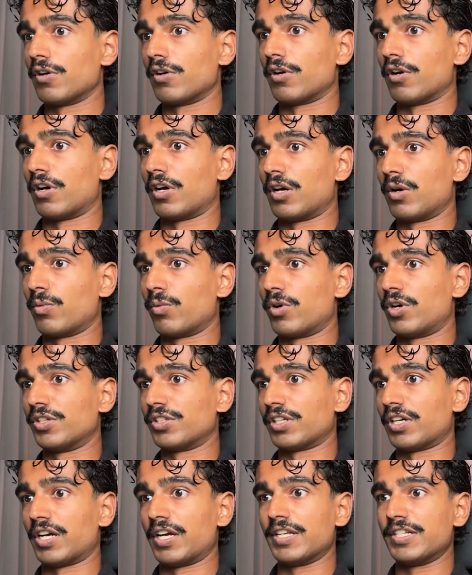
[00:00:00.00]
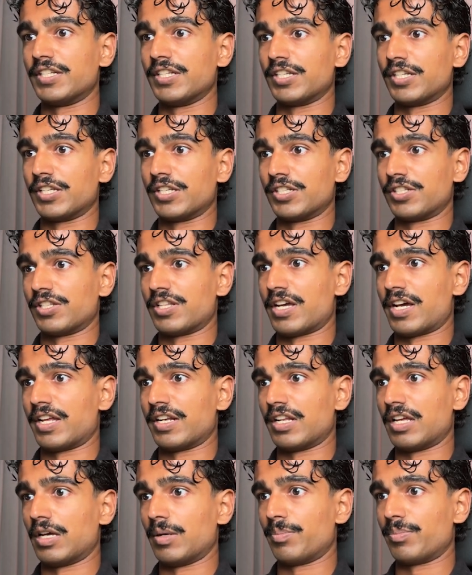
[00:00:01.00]
I want ideas that
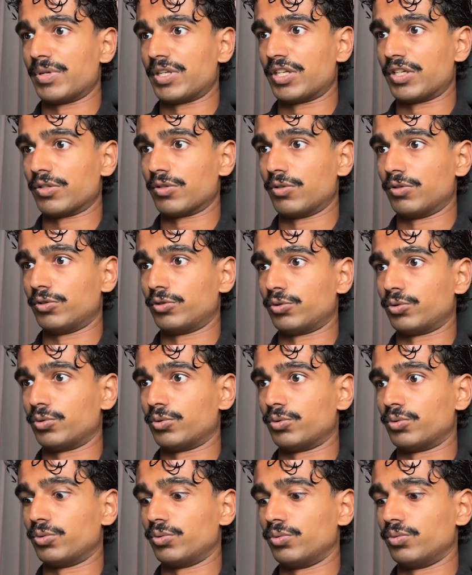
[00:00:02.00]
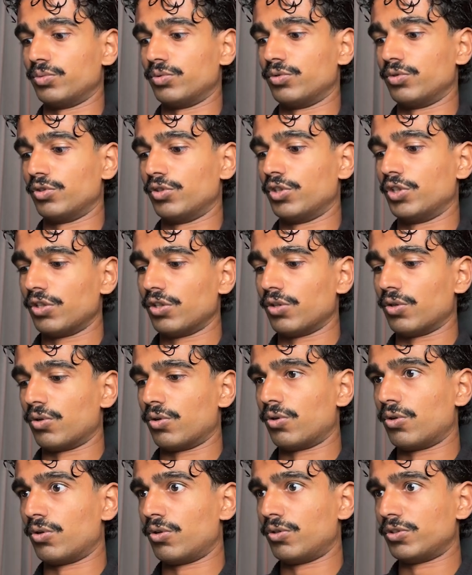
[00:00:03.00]
appeal to
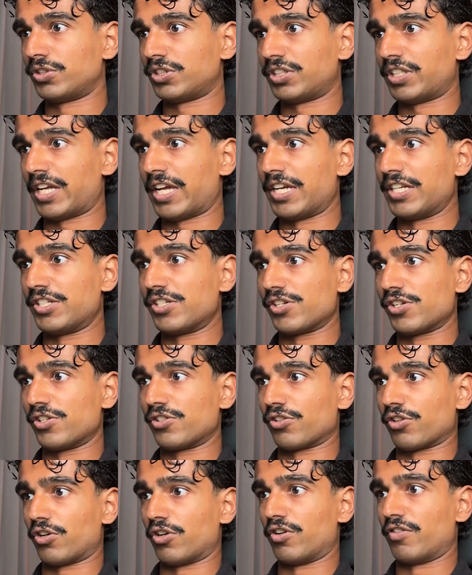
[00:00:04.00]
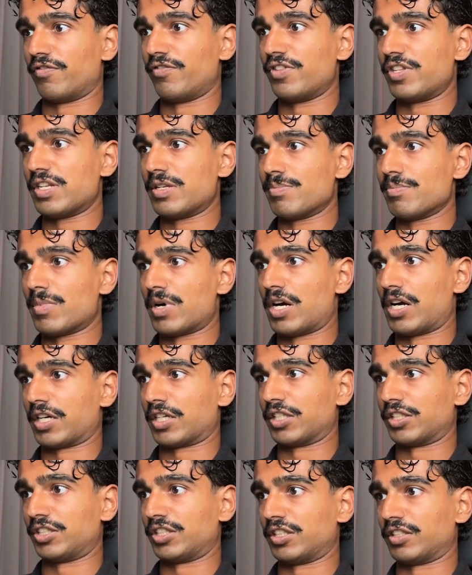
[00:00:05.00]
all stages of the
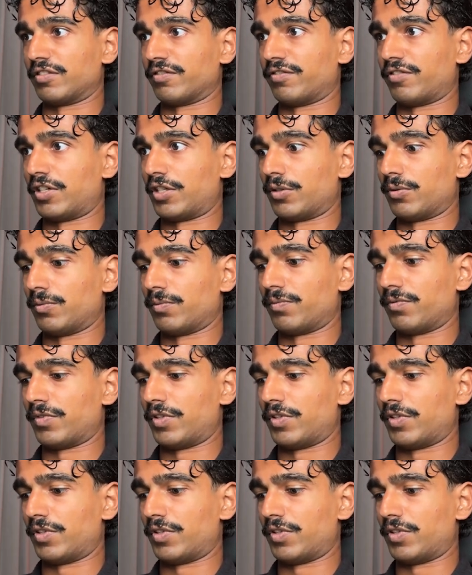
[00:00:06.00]
marketing funnel.